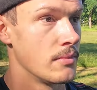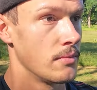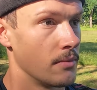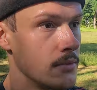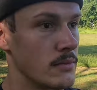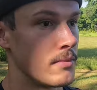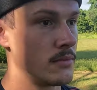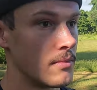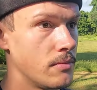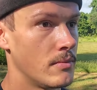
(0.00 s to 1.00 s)
levels,
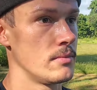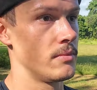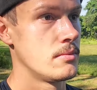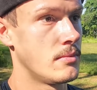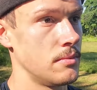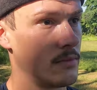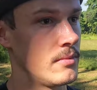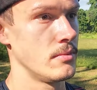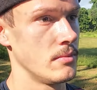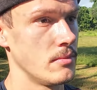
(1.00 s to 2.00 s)
meaning you'll be
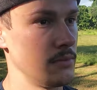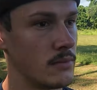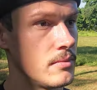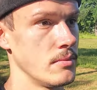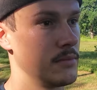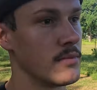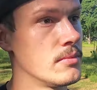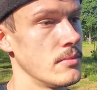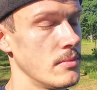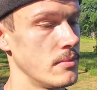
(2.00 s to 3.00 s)
less breathless when
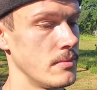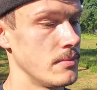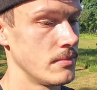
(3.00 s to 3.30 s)
you run.